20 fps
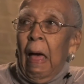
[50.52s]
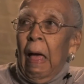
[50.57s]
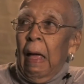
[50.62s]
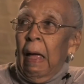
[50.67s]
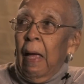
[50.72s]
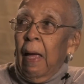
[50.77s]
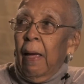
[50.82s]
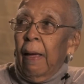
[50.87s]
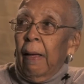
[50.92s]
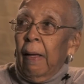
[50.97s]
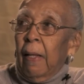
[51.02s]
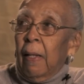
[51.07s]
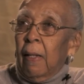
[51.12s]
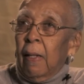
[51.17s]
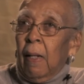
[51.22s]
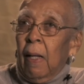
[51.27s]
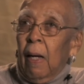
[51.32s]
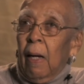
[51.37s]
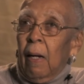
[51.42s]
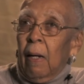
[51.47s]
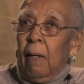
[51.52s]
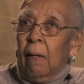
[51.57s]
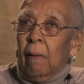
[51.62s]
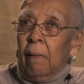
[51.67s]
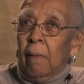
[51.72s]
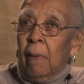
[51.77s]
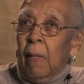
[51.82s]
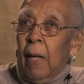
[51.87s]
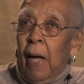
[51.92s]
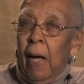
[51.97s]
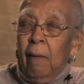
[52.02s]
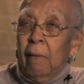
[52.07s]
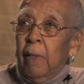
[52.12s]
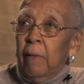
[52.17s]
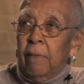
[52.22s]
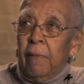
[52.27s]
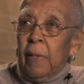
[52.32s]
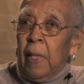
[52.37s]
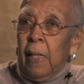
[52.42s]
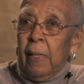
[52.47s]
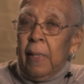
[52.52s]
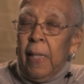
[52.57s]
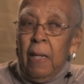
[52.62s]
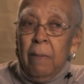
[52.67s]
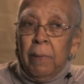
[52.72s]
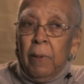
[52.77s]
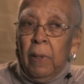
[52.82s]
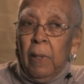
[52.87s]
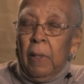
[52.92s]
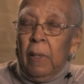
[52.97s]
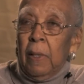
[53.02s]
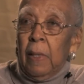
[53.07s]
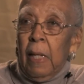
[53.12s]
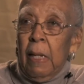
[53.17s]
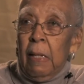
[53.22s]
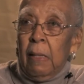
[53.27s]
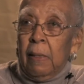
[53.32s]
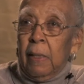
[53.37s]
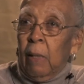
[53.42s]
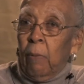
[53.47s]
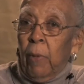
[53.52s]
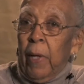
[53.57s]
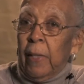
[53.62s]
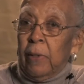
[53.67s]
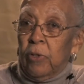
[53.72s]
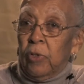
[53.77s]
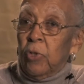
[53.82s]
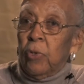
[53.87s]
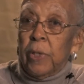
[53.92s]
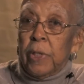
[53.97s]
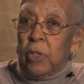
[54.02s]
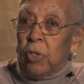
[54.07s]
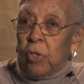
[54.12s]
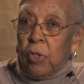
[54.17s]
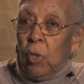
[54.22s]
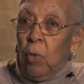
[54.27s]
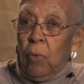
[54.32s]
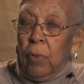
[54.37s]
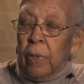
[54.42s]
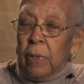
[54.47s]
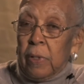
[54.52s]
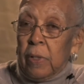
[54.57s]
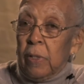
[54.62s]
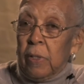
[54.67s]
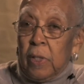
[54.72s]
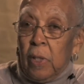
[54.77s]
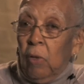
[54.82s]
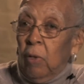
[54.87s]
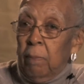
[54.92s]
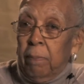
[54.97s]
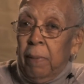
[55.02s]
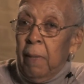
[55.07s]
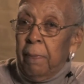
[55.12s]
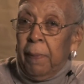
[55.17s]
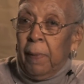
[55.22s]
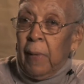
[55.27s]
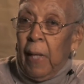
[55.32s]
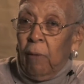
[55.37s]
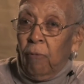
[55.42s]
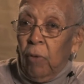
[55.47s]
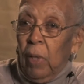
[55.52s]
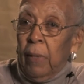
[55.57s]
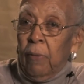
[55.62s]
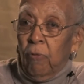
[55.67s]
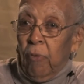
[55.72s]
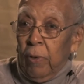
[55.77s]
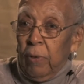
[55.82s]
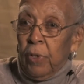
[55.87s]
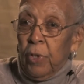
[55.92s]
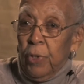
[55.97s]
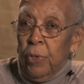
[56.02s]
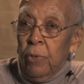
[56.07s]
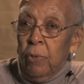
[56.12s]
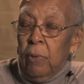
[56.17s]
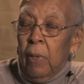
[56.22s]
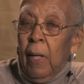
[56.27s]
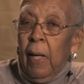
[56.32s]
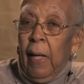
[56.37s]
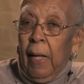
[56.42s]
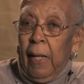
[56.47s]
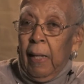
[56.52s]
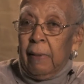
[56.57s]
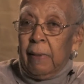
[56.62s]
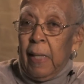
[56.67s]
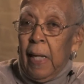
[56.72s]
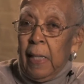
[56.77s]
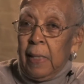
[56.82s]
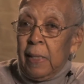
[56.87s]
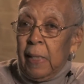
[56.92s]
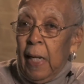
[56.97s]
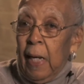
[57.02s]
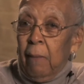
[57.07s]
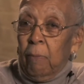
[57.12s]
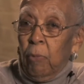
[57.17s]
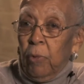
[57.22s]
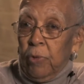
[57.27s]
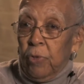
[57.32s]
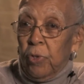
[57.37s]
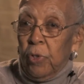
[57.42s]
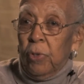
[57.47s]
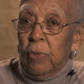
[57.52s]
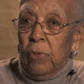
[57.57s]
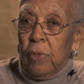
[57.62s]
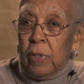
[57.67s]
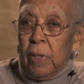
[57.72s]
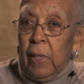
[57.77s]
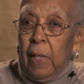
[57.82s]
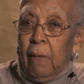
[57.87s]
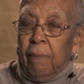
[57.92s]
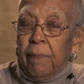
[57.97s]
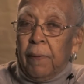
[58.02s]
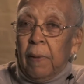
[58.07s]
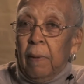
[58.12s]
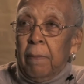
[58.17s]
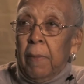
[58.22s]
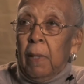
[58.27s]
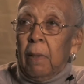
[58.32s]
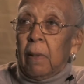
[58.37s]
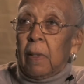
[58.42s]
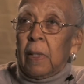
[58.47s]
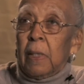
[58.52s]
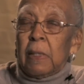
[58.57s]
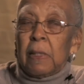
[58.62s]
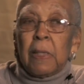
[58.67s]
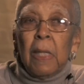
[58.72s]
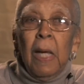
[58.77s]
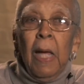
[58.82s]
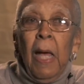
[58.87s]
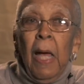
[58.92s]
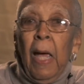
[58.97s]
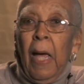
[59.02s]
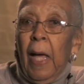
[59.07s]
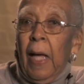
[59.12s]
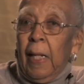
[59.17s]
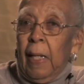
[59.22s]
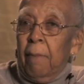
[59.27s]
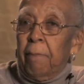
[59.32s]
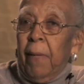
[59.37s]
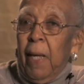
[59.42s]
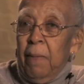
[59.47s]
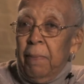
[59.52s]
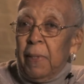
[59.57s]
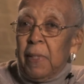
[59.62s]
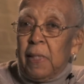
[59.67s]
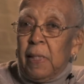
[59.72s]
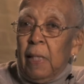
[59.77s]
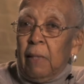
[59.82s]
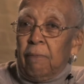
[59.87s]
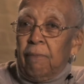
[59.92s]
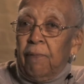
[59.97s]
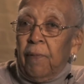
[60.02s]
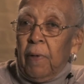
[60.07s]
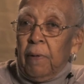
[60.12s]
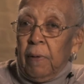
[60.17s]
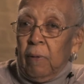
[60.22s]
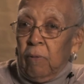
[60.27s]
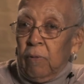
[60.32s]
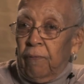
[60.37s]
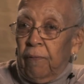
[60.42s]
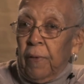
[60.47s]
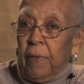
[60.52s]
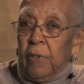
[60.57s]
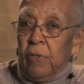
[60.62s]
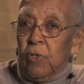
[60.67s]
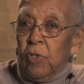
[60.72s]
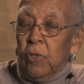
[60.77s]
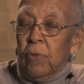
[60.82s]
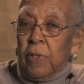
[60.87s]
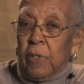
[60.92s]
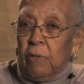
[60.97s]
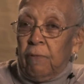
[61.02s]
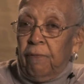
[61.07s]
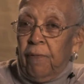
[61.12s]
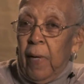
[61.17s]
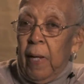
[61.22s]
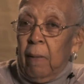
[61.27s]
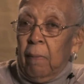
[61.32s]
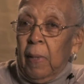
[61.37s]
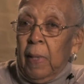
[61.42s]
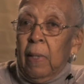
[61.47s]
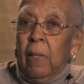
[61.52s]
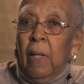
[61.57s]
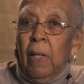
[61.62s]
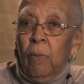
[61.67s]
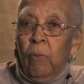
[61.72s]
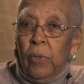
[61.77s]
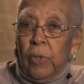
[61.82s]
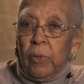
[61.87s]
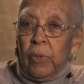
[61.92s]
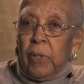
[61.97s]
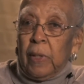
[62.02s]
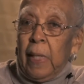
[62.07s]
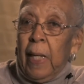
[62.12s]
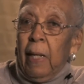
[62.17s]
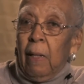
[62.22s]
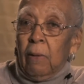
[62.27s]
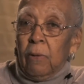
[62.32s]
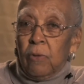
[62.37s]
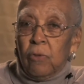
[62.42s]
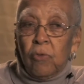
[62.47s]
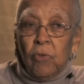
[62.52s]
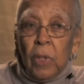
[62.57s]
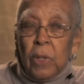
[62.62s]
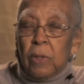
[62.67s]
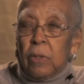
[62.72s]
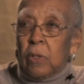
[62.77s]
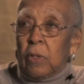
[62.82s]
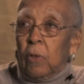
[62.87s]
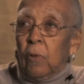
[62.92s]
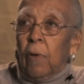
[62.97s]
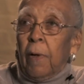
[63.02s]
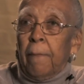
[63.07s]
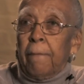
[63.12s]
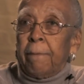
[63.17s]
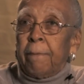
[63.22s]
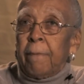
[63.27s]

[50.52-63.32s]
And I lived in a neighborhood, and there were Jewish stores, since the only people that I really knew at that time were Jews and African Americans. And I babysat for the Jewish family, which was at Heller's Drugstore.